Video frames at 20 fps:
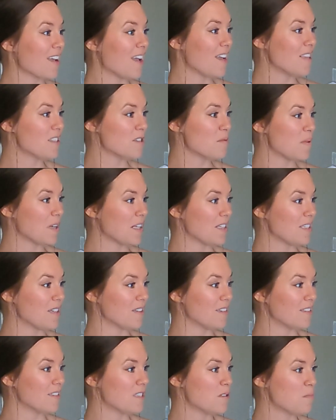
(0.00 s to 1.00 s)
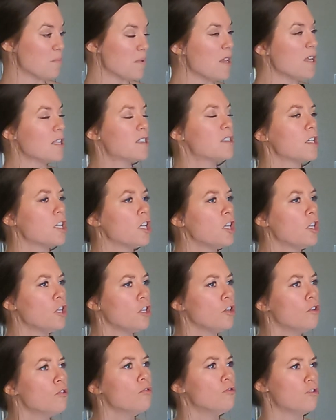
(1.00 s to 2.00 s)
It's a big deal. It's a
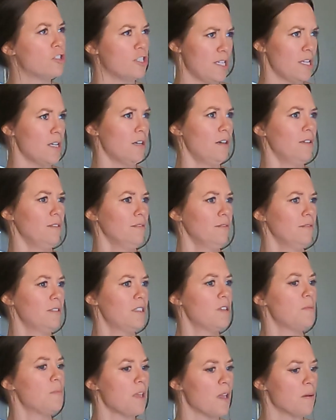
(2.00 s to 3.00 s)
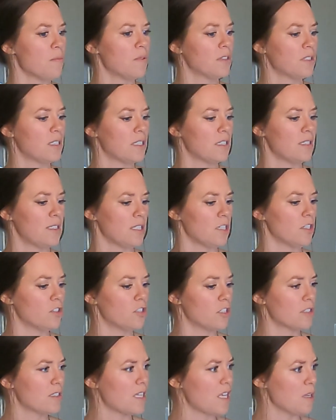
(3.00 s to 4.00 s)
huge deal to be able to still
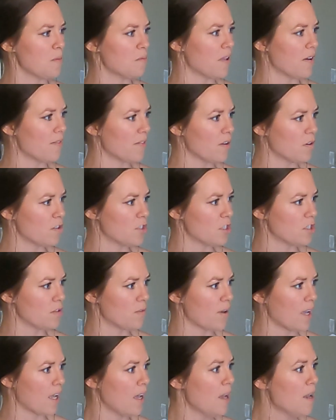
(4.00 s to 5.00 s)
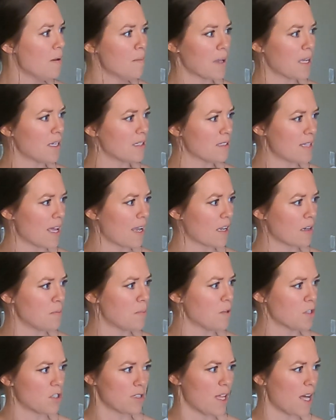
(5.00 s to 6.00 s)
just keep loving what you're doing, because that can
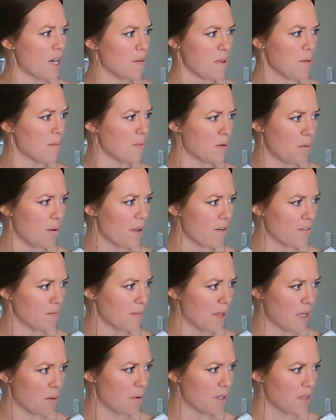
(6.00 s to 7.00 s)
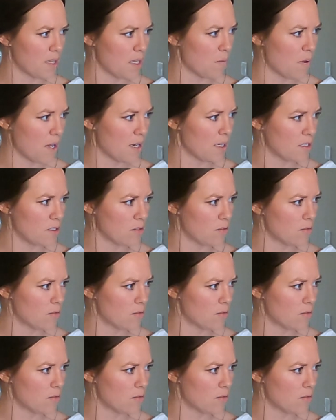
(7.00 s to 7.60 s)
push a lot of people away from like what they want to do.